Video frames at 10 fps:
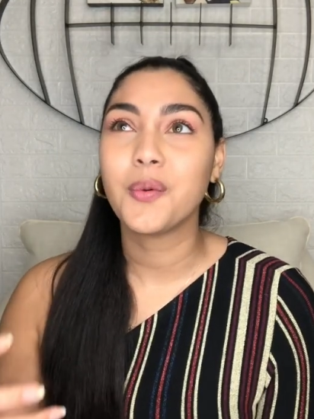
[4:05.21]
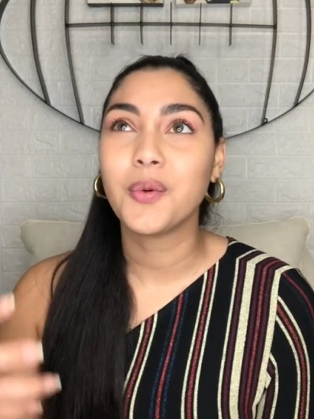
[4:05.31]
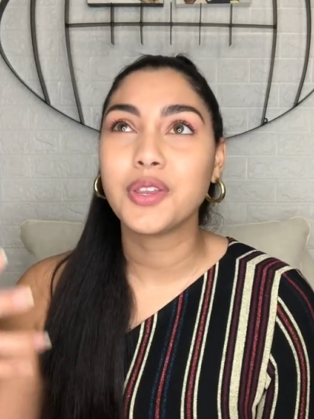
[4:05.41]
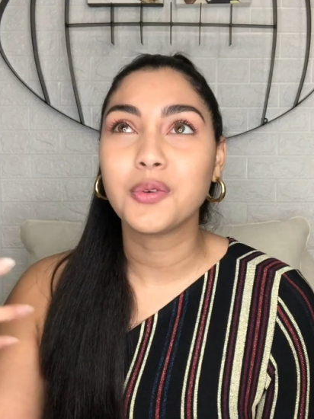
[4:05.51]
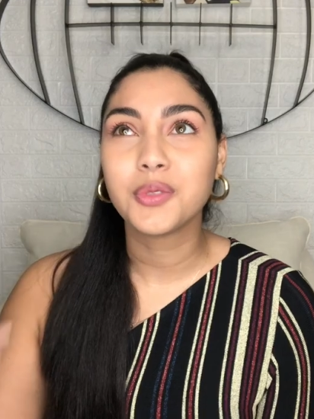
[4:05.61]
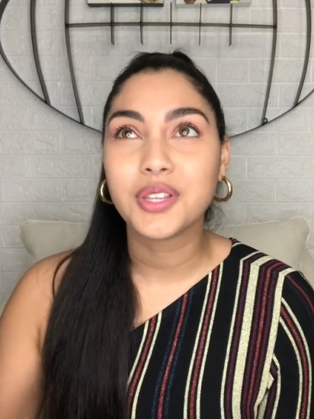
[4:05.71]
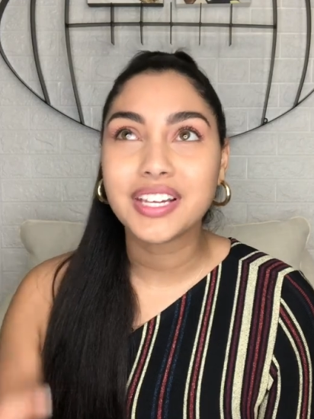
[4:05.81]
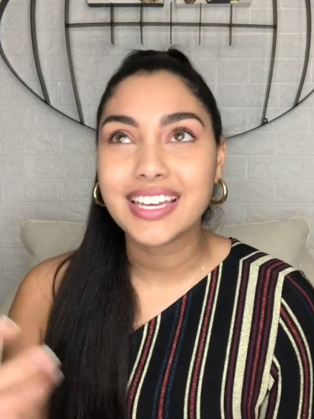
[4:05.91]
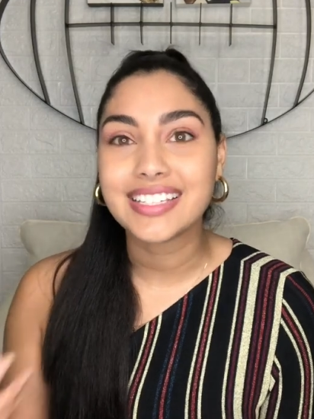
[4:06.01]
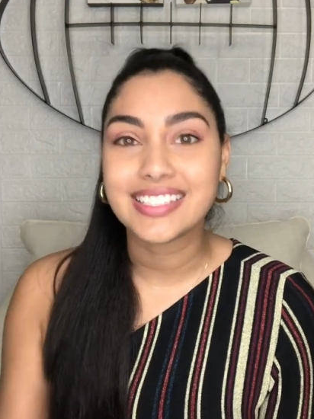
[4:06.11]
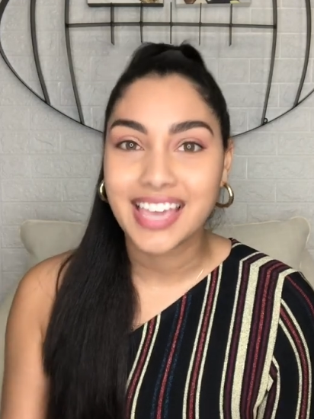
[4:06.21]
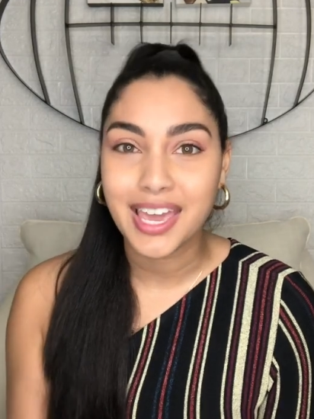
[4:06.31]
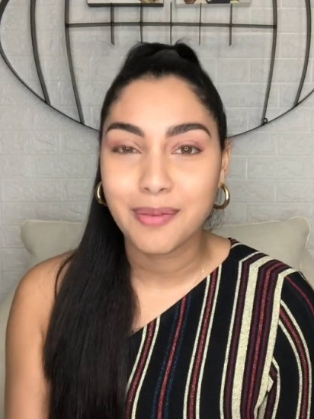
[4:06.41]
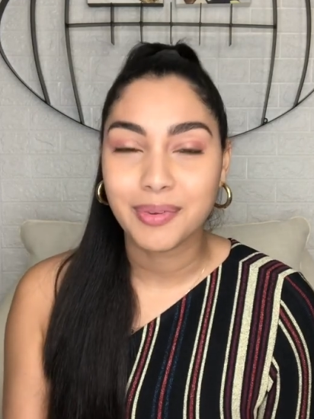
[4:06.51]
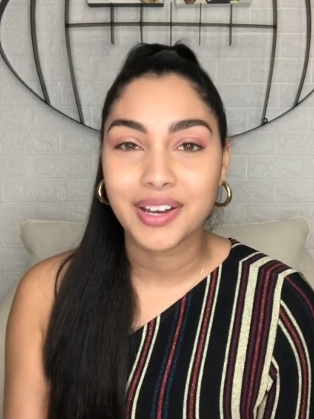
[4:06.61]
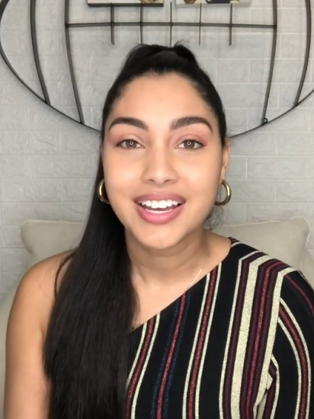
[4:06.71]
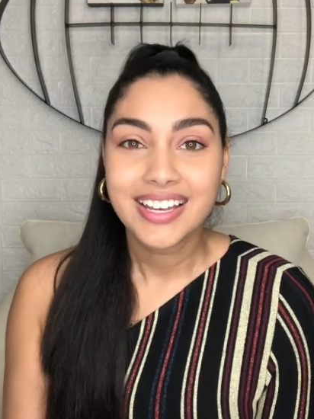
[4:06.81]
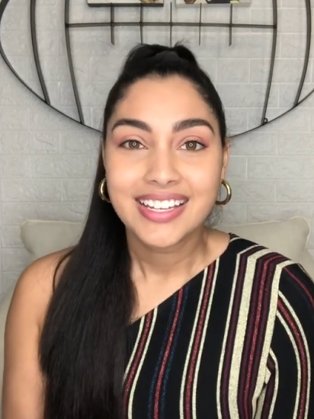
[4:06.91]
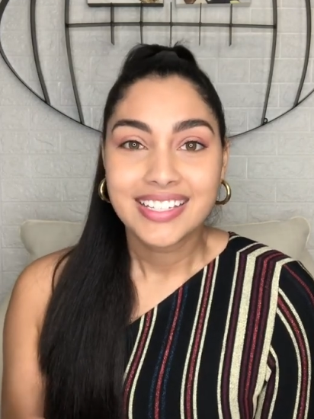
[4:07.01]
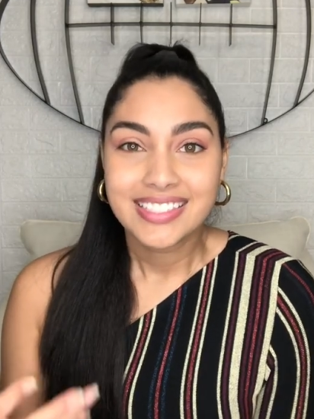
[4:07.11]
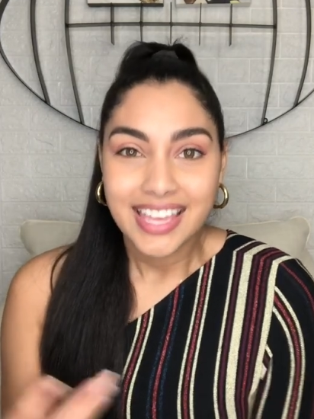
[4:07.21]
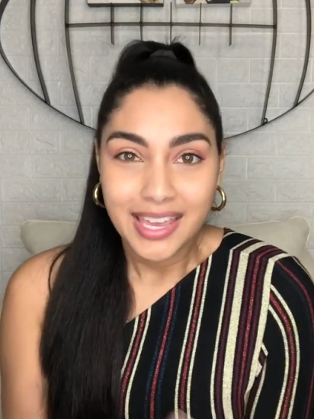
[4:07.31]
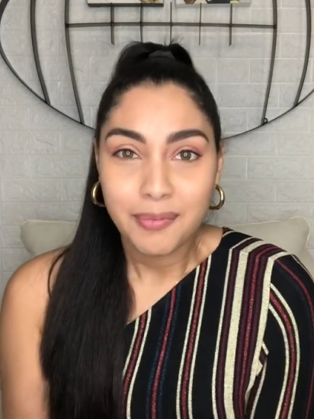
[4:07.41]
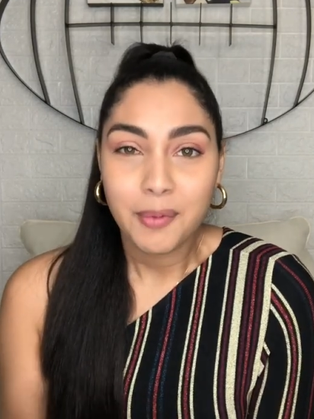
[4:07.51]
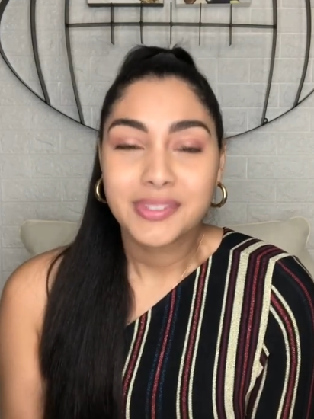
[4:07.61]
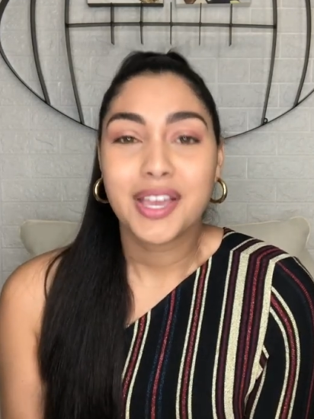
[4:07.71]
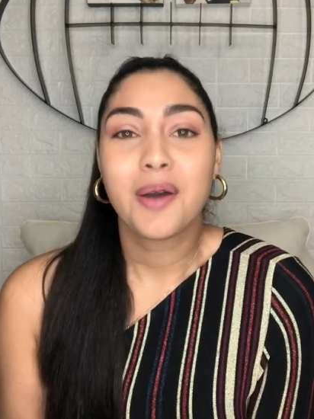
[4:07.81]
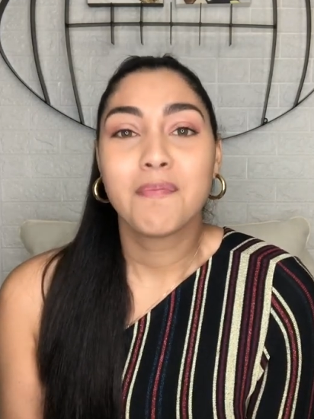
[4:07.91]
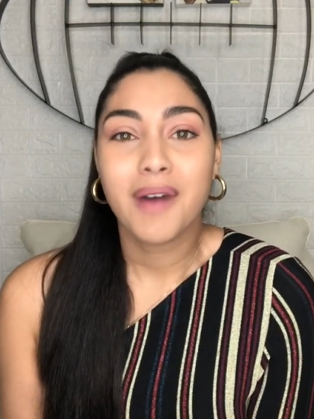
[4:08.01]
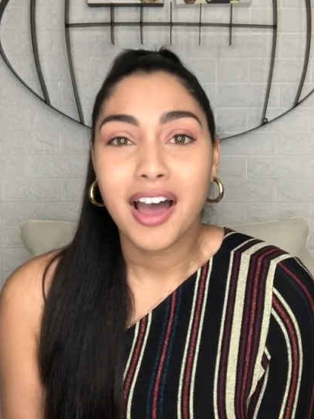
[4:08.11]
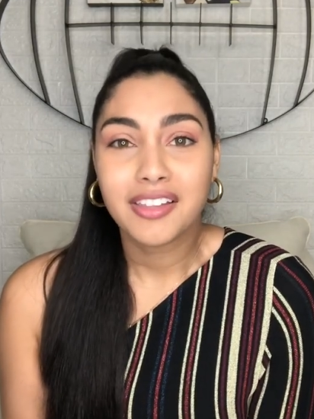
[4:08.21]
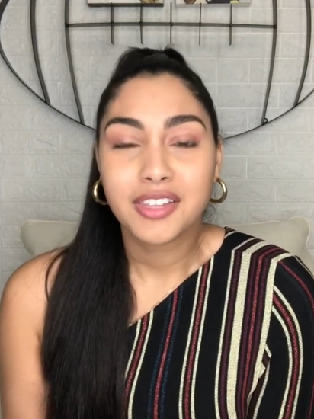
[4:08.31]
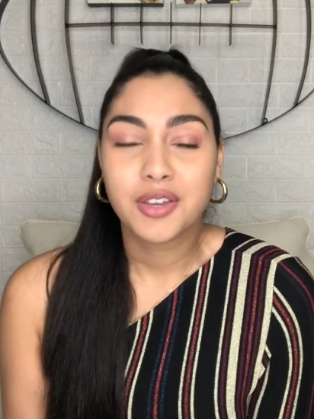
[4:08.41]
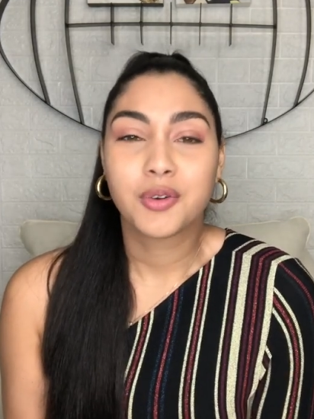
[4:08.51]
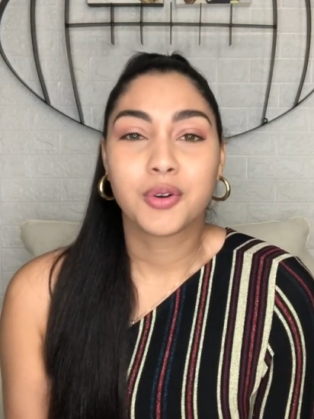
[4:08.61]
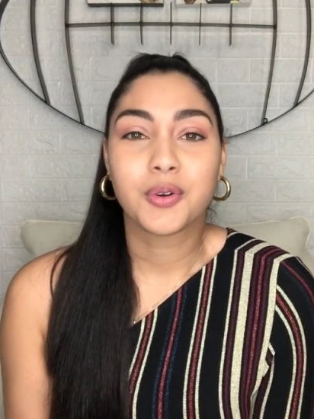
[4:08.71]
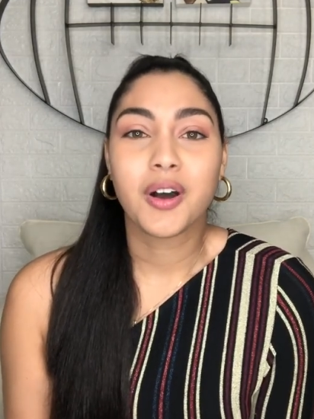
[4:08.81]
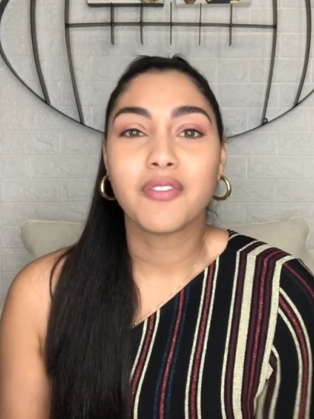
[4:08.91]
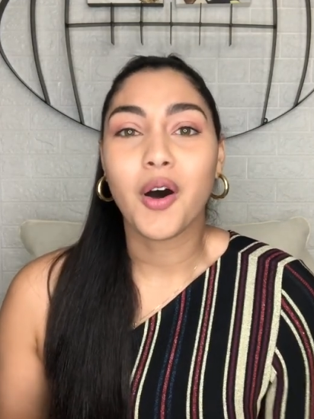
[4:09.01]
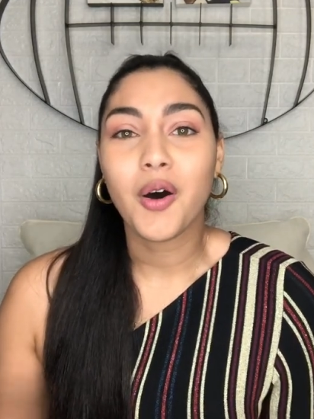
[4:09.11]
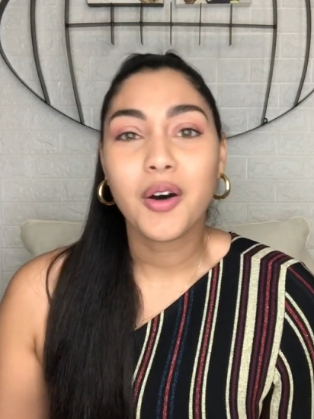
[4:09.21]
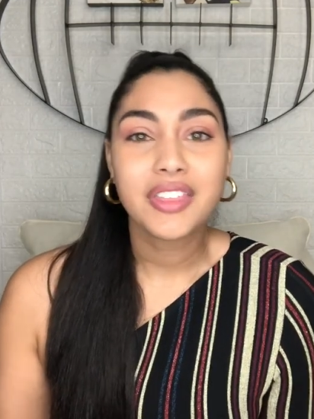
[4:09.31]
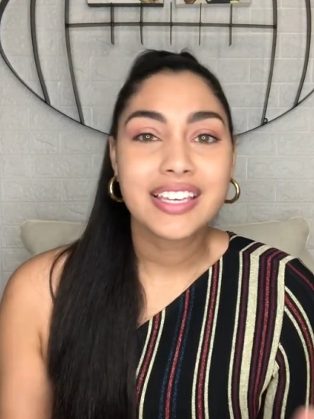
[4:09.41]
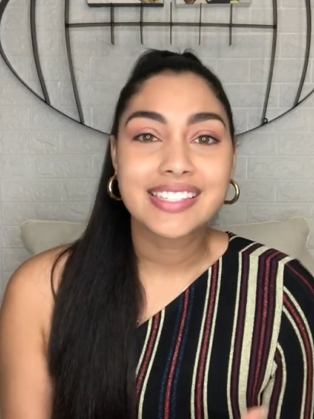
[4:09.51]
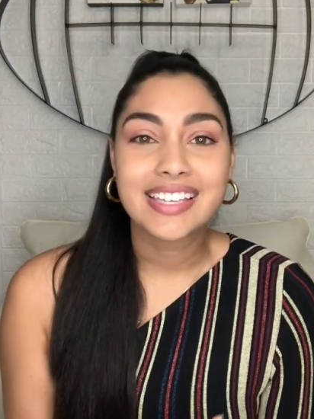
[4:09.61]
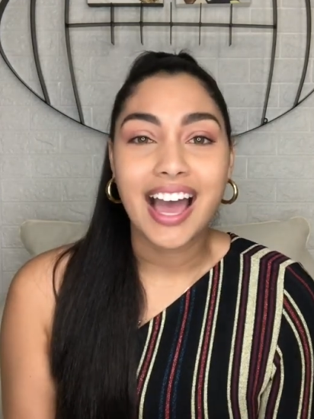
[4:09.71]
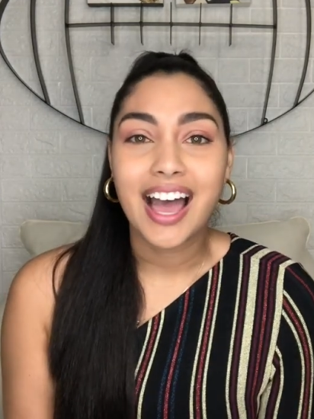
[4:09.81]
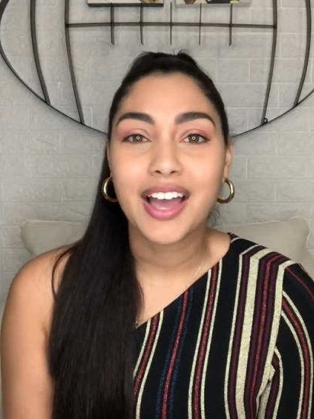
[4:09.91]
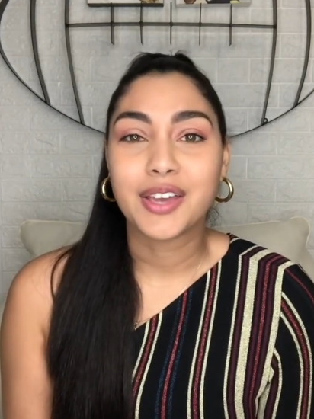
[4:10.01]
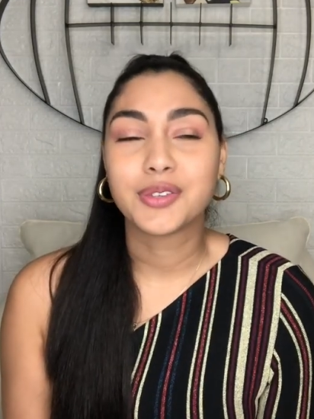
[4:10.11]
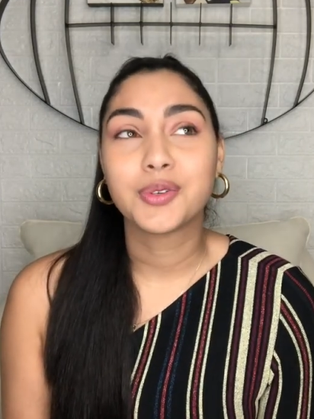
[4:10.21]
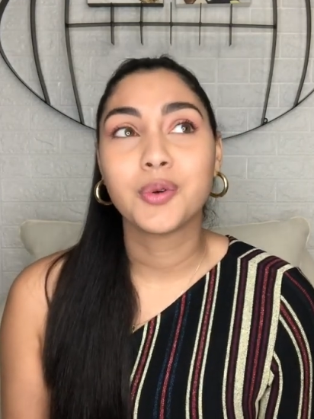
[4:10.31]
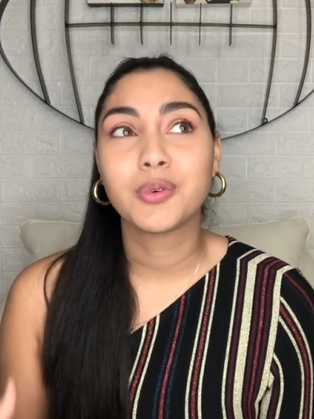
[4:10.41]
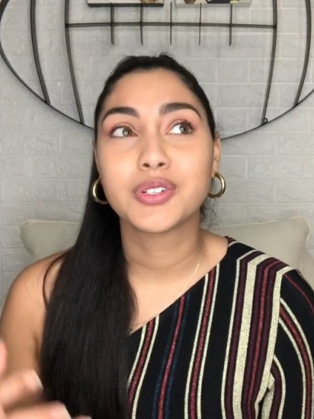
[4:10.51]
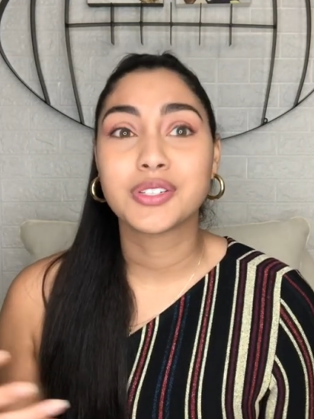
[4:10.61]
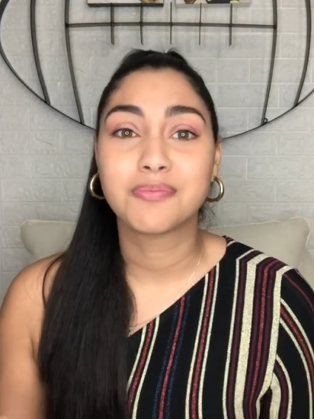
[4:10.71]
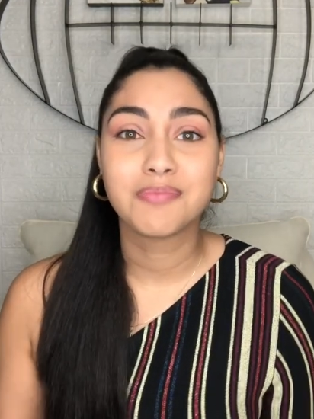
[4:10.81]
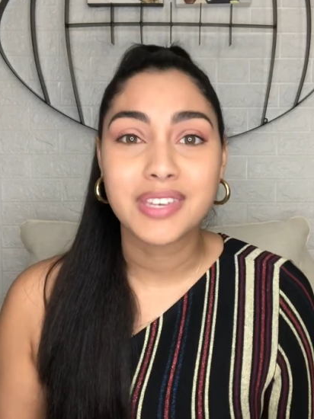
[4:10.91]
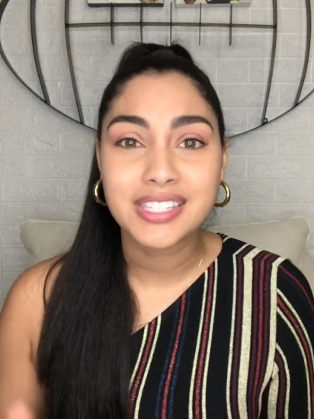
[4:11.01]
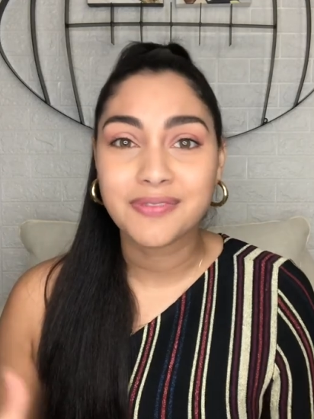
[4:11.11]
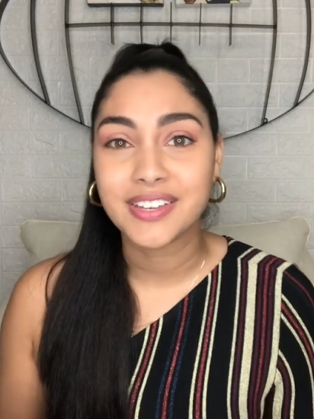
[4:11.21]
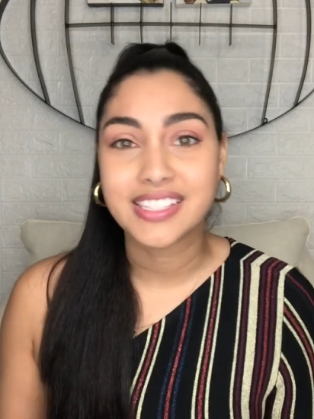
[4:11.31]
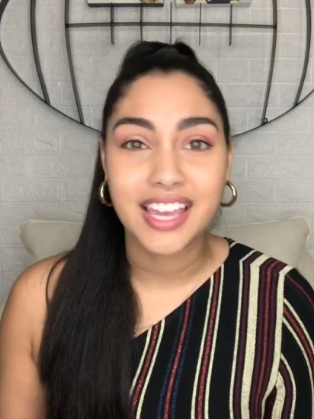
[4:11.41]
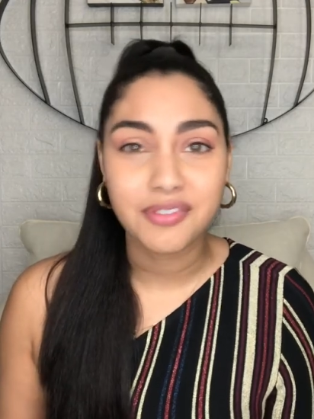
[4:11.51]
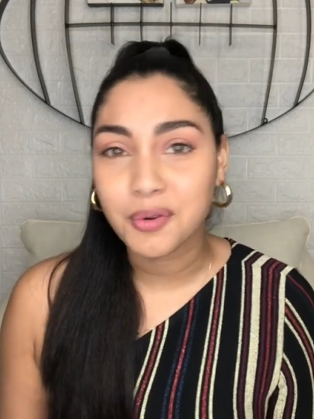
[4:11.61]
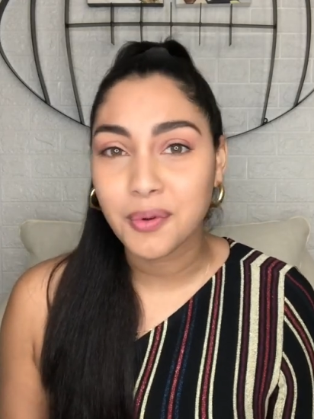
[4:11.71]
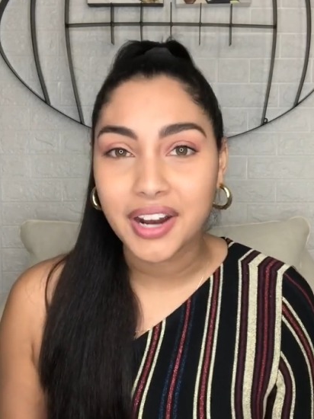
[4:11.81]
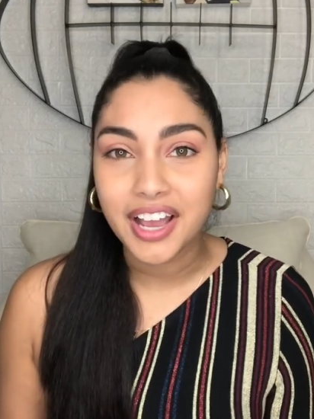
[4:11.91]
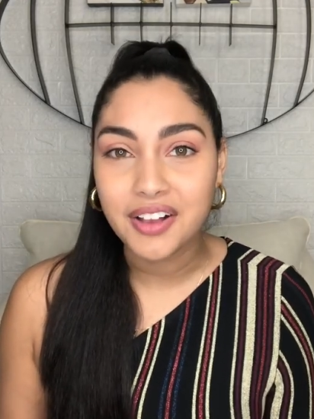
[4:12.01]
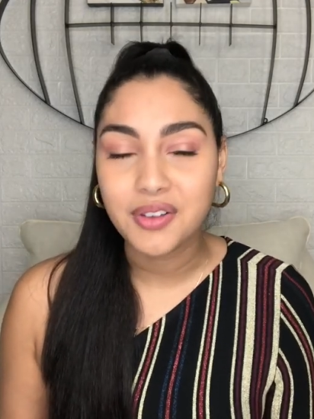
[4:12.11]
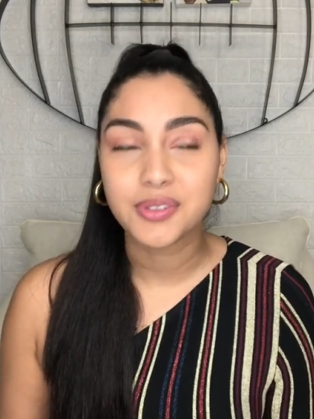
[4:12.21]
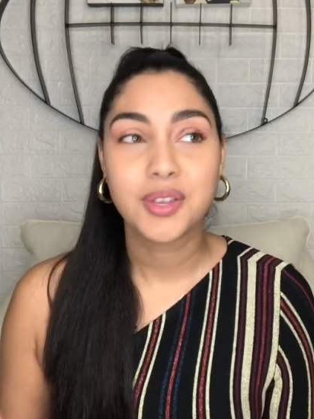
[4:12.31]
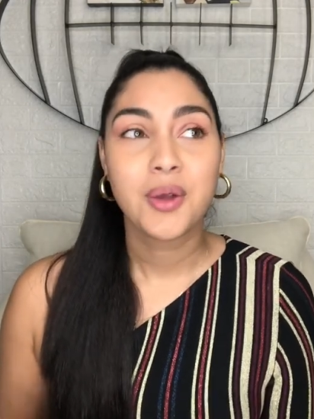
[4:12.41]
When you look at Tampa was like a motley crew of all these guys who were just misfits everywhere else,